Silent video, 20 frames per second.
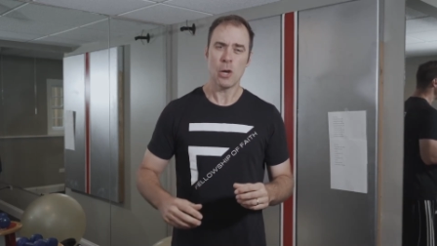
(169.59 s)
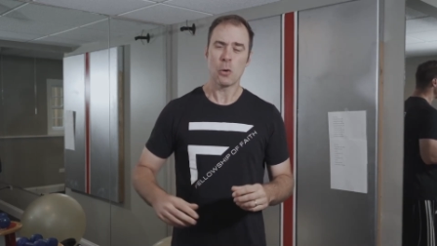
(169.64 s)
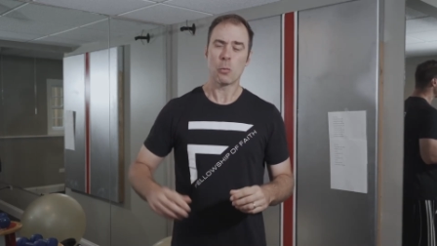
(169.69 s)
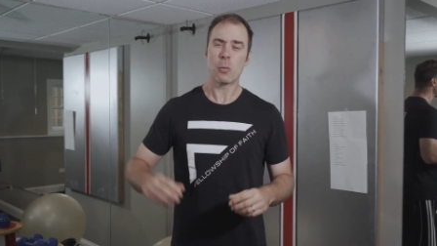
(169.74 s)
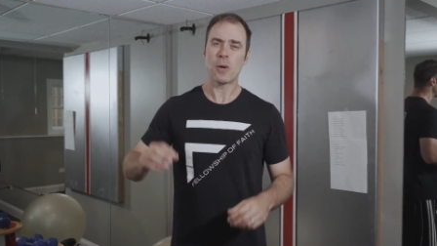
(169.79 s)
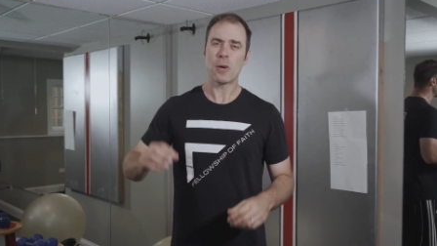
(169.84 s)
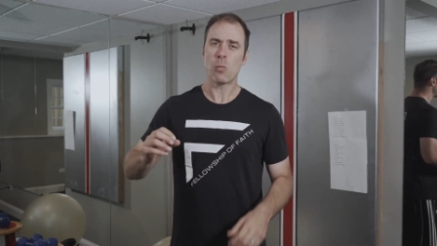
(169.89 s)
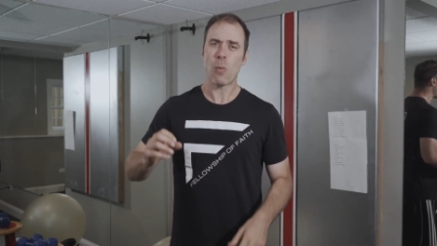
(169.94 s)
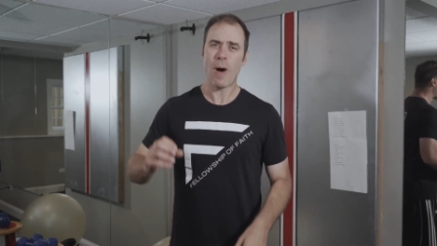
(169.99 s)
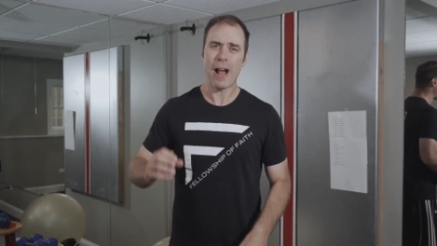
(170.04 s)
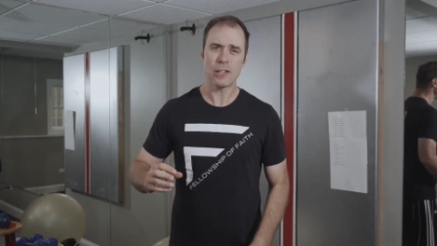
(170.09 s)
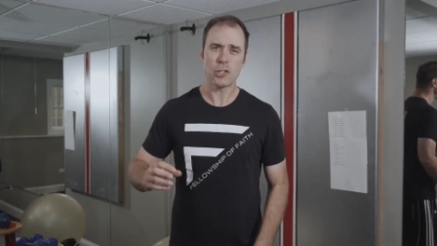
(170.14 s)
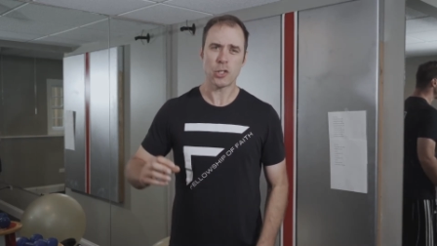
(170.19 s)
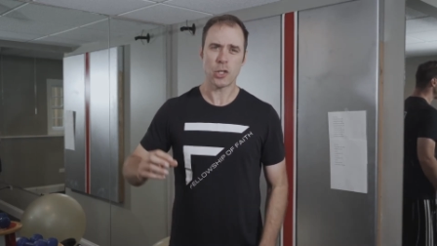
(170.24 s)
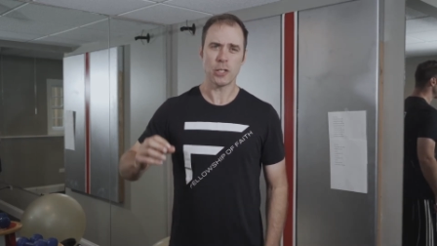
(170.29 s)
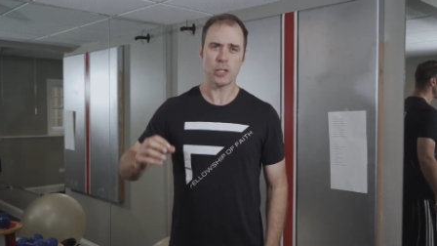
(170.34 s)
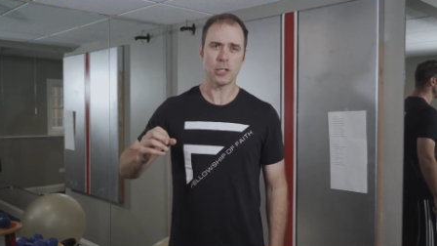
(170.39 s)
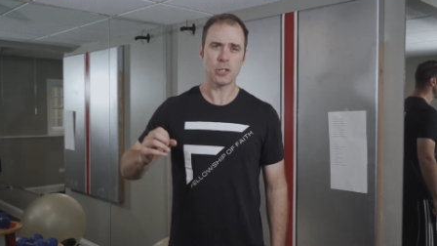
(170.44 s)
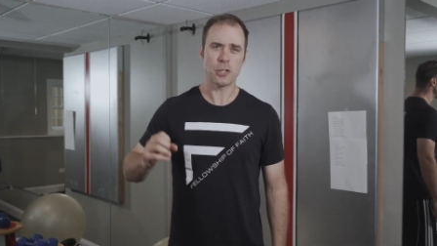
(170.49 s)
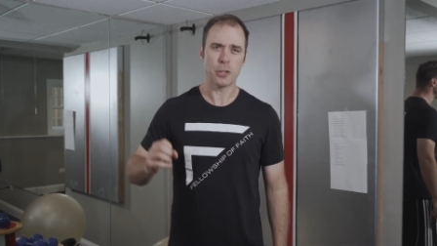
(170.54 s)
We want
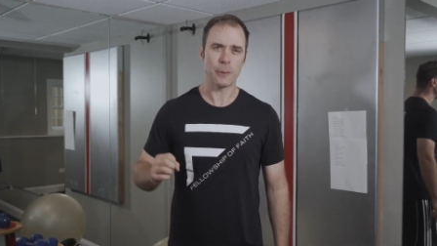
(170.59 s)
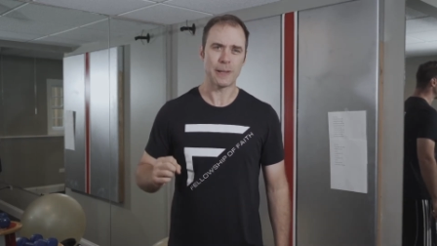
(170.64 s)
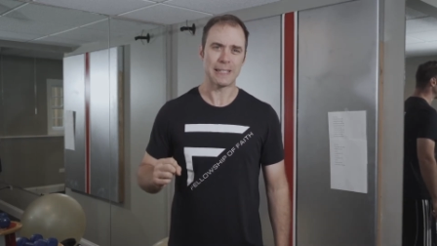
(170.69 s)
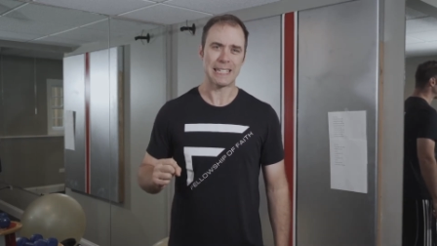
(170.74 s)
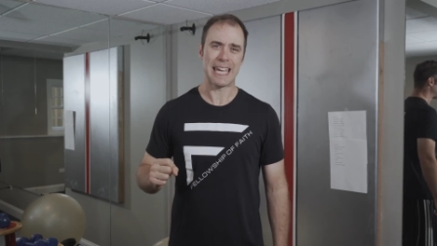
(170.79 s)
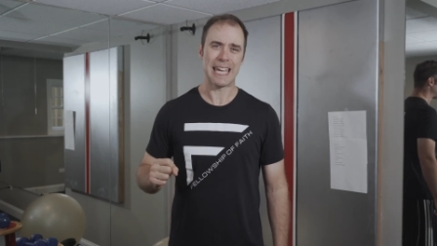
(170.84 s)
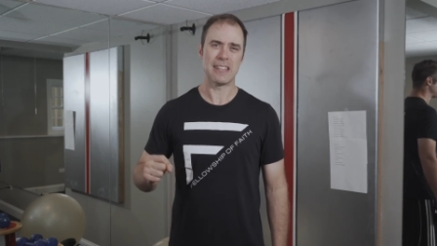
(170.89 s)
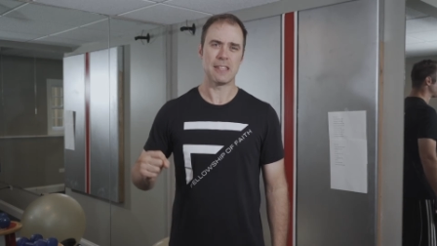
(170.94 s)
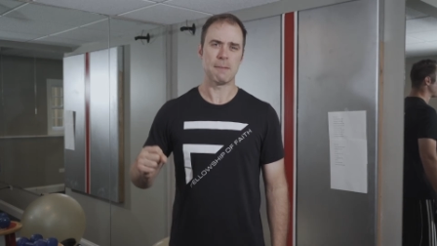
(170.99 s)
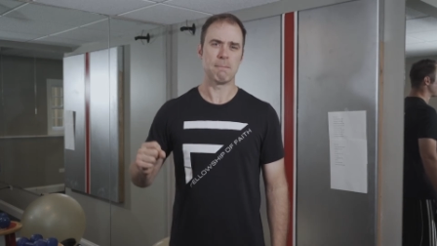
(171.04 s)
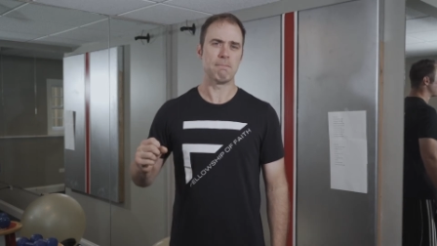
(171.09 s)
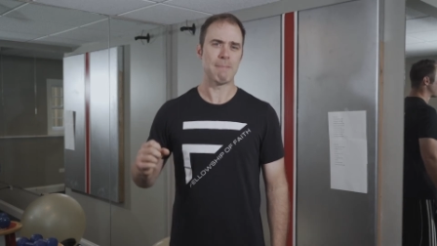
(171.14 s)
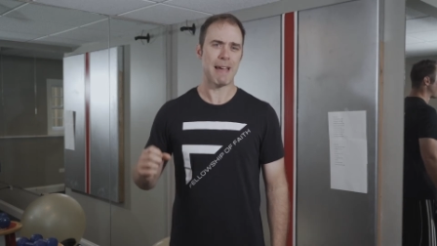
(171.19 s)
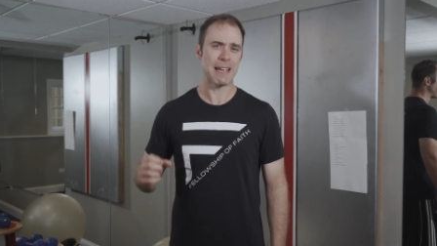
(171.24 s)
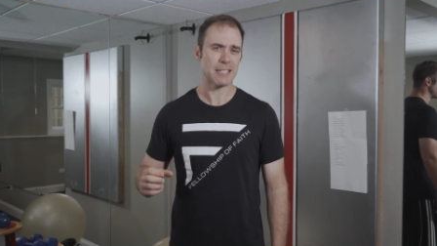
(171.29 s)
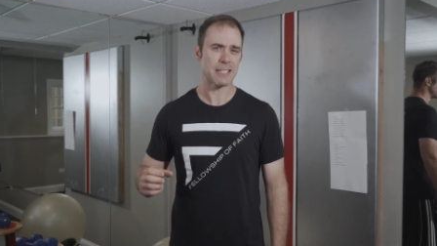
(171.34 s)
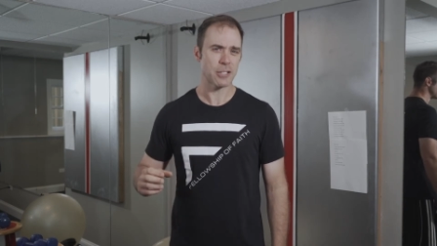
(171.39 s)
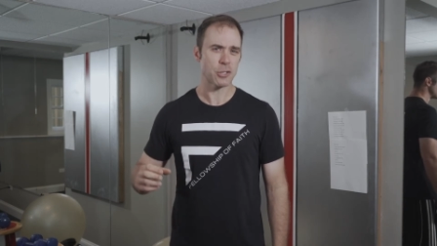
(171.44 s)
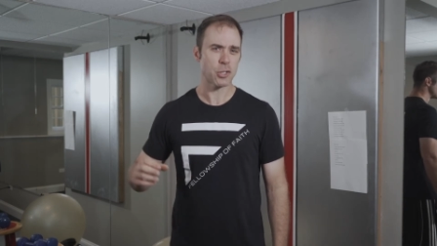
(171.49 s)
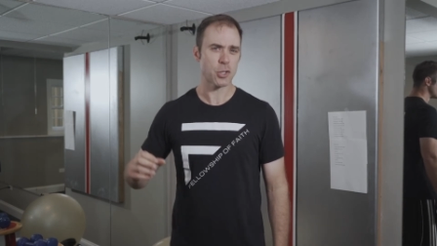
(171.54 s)
you to do it in the
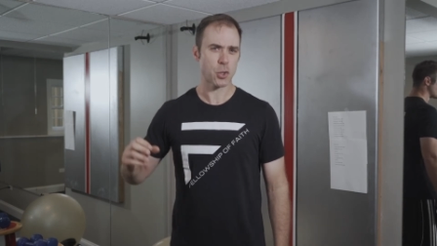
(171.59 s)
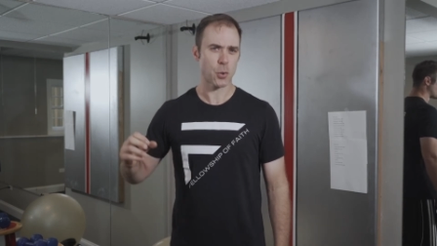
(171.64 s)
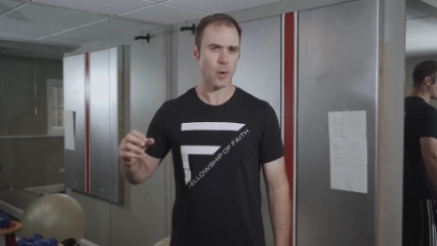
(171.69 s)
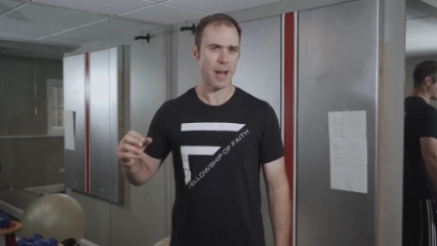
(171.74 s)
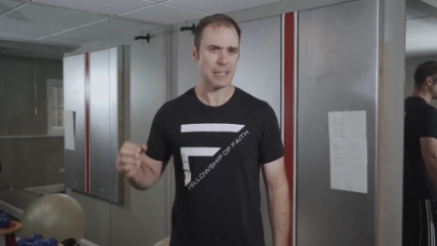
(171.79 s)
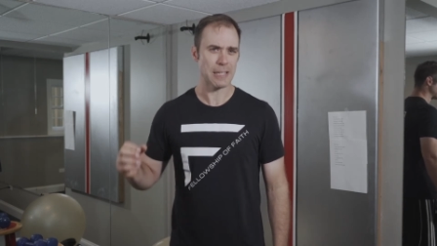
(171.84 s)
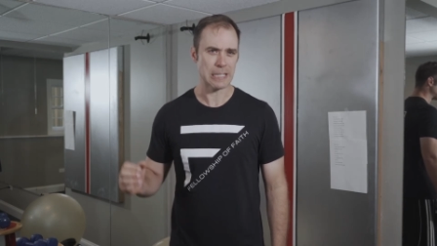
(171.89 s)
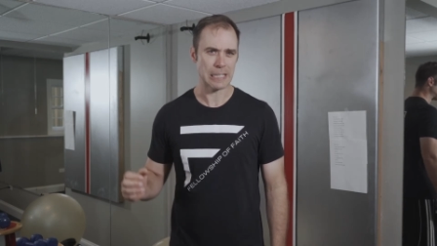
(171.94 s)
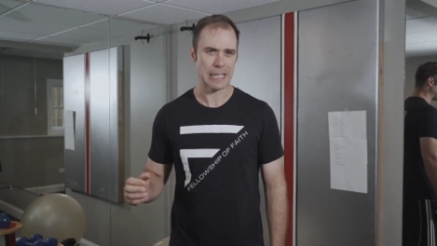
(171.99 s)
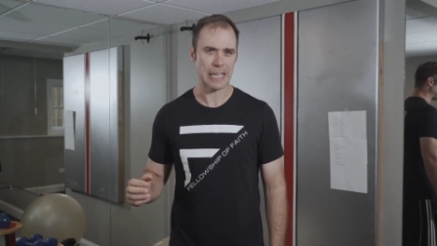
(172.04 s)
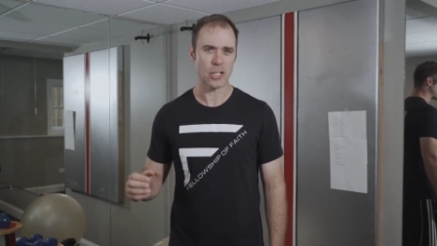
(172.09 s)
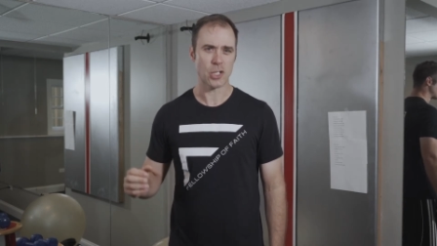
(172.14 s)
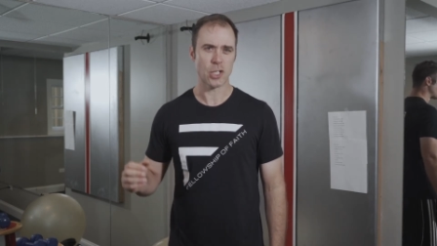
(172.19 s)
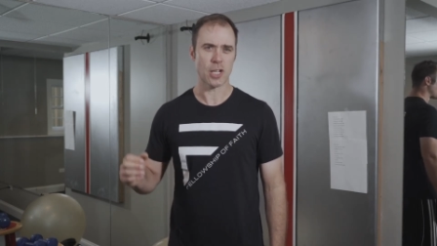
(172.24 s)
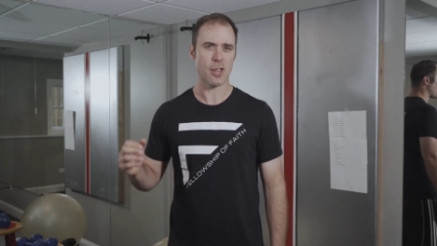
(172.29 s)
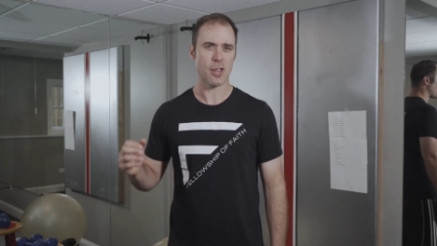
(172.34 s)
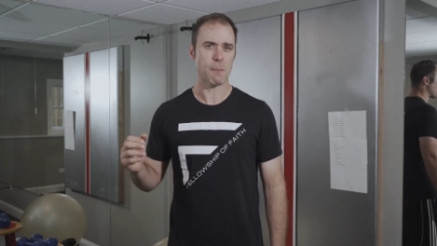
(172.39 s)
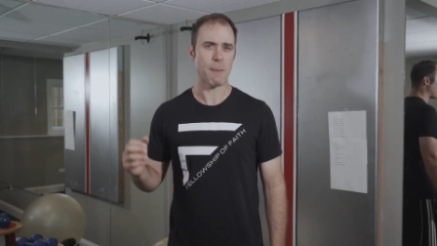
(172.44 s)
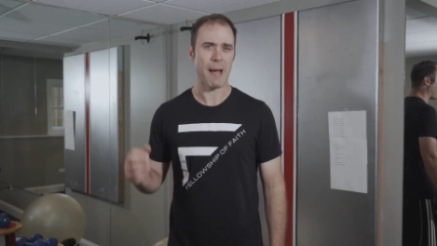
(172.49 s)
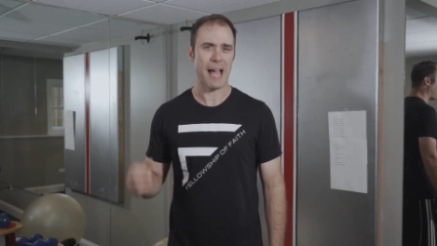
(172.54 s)
Message translation
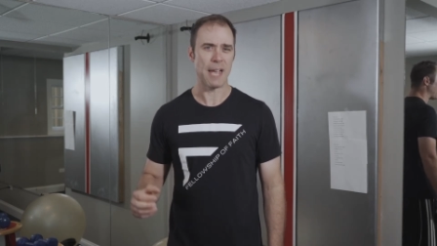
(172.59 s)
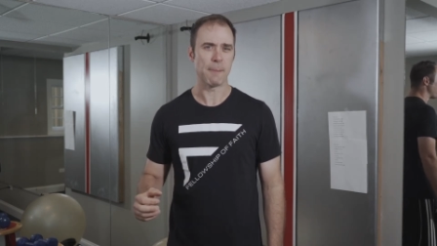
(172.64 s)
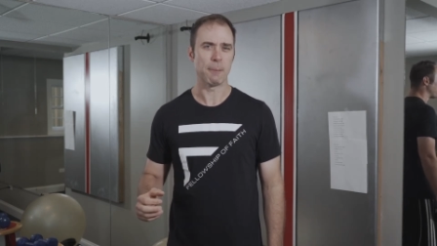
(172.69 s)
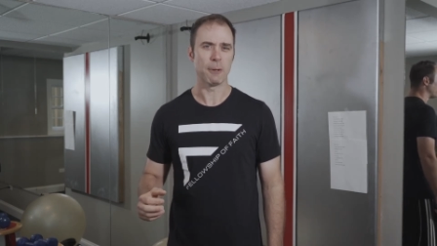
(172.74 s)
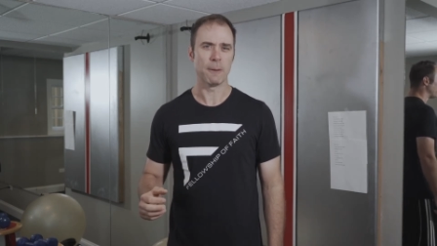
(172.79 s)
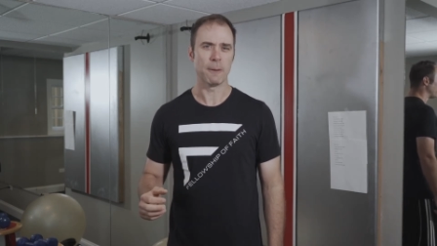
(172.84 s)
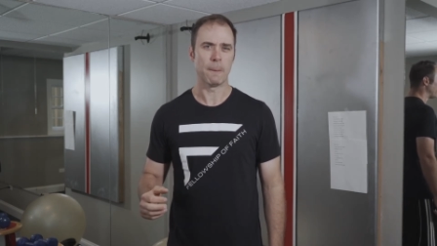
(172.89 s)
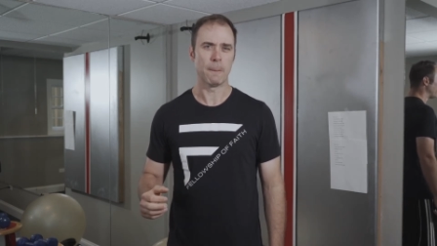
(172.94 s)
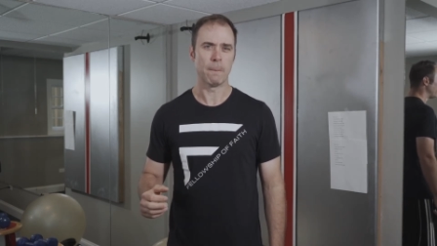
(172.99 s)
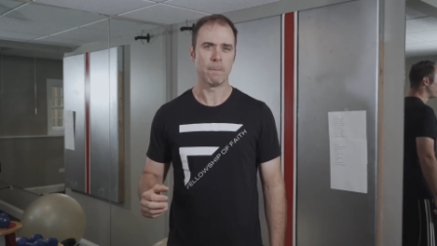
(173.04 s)
of the Bible.